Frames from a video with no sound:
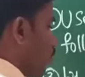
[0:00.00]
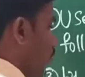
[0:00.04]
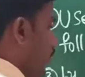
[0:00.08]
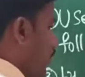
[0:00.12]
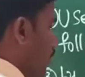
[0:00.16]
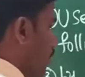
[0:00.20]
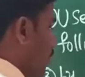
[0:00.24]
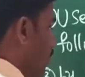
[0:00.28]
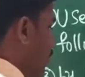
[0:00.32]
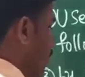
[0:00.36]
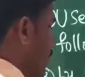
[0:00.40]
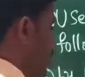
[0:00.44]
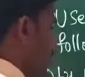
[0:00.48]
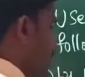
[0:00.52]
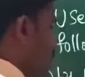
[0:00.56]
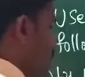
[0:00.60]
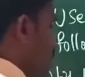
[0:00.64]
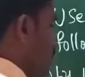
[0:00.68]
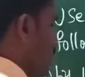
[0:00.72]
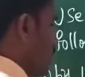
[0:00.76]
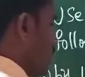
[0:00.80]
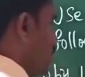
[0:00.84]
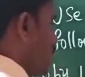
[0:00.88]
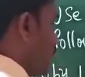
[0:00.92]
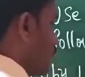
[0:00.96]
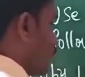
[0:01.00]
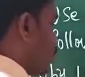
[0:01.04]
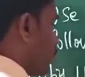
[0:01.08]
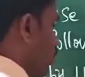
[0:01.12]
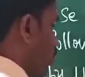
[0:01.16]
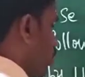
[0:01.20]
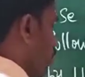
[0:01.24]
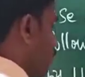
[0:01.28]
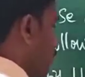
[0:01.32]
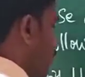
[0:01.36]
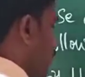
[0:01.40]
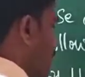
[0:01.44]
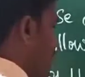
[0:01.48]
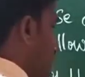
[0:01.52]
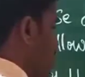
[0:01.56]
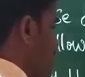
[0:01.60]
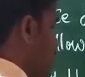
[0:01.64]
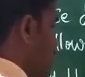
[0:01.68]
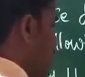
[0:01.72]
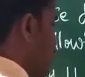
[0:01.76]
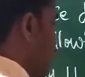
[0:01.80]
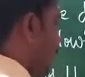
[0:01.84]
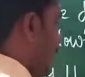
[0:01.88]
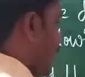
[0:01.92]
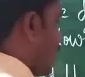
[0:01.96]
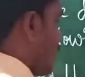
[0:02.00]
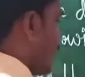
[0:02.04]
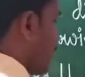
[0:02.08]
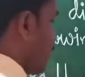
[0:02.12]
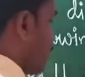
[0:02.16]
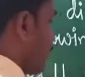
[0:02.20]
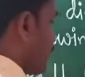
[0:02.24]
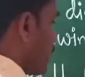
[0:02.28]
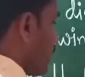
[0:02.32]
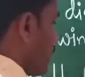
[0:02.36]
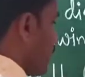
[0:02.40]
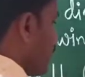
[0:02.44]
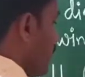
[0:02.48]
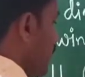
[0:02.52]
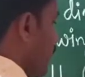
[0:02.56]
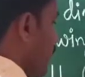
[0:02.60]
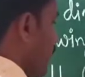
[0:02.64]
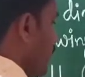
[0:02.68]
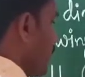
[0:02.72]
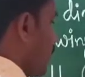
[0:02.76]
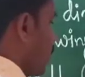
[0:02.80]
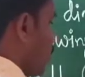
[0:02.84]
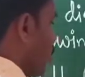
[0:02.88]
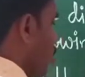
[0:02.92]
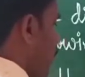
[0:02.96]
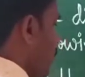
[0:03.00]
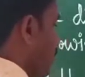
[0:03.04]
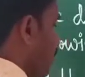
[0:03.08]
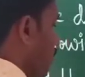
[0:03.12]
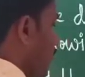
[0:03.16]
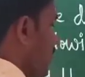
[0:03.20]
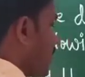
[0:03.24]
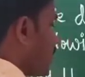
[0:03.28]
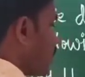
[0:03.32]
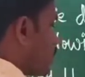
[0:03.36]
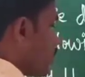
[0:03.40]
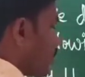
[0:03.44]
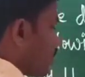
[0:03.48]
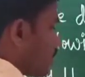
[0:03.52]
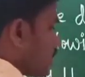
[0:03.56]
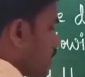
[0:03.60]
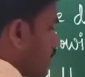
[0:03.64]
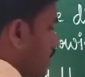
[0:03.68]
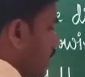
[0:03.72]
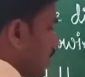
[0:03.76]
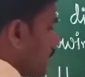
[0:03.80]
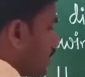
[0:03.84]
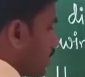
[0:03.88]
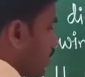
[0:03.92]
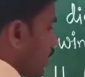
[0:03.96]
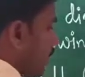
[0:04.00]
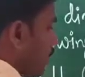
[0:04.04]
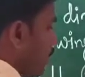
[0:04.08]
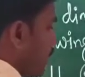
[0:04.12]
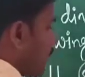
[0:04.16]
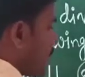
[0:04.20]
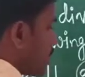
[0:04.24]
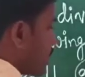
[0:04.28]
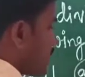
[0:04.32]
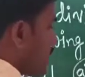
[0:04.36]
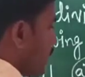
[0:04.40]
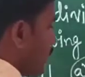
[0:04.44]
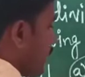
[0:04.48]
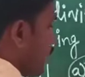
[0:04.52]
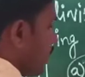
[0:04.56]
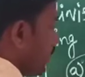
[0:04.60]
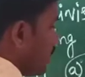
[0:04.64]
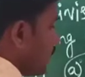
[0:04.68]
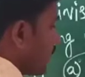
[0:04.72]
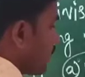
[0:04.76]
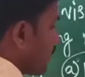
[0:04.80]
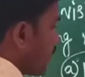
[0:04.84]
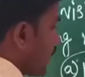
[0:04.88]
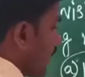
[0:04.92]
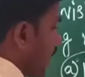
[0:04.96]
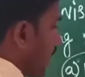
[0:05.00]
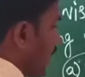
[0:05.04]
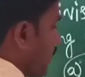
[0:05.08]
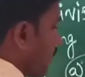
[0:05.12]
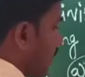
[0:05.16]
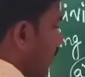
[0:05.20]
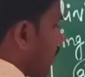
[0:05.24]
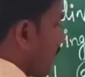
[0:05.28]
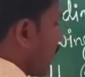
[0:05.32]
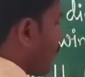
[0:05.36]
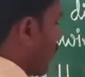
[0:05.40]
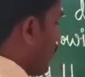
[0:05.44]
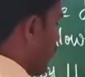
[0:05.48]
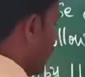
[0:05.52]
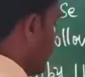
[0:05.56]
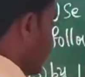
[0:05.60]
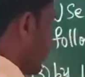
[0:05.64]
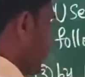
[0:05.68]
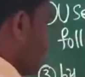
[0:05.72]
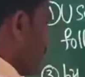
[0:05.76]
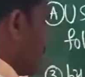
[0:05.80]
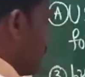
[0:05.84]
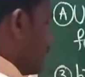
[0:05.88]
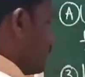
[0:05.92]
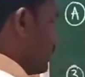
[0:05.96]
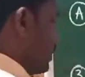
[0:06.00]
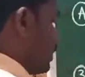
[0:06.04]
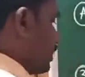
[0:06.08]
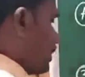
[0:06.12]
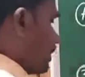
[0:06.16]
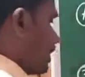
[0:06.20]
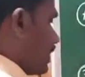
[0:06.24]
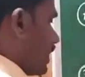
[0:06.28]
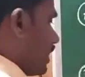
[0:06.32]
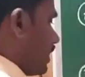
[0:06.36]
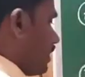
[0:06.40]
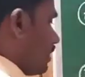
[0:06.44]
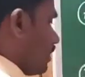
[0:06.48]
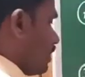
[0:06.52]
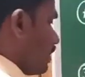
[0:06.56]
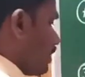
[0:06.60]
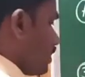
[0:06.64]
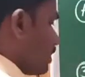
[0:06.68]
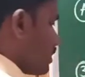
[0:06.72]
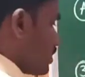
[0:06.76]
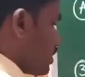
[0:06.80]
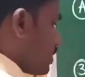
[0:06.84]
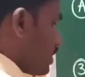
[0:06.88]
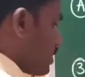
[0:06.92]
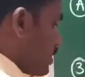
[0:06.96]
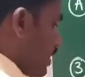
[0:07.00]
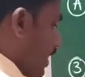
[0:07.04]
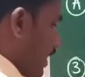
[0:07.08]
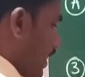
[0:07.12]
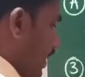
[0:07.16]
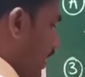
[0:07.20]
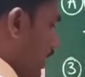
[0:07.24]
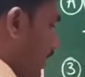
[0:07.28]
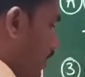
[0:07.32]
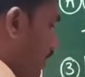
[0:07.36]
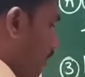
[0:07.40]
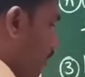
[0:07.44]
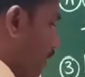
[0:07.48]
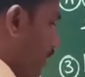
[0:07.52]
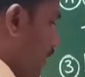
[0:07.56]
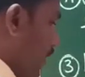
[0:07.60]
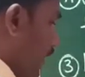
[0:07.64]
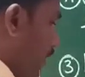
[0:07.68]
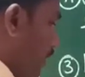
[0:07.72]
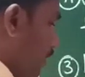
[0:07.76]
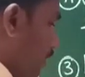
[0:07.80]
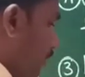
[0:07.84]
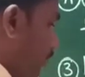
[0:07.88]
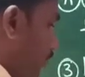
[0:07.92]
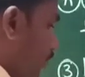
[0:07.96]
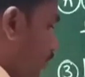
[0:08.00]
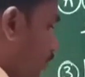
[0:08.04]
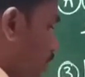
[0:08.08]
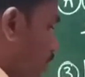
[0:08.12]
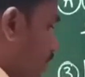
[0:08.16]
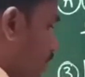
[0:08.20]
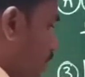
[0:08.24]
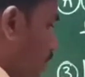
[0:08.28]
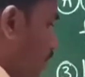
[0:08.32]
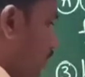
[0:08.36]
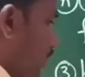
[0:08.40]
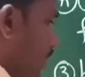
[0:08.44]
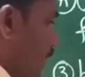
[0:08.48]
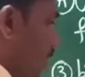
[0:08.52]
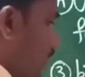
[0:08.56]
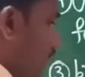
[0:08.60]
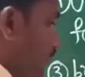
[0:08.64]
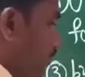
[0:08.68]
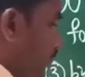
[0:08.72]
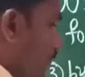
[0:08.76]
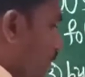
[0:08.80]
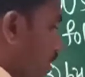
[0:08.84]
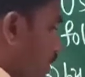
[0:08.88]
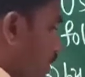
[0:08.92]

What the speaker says: 1 plus 2 plus 7. 1 plus 2, 3, 3 plus 7, 10. Then second number and fourth number.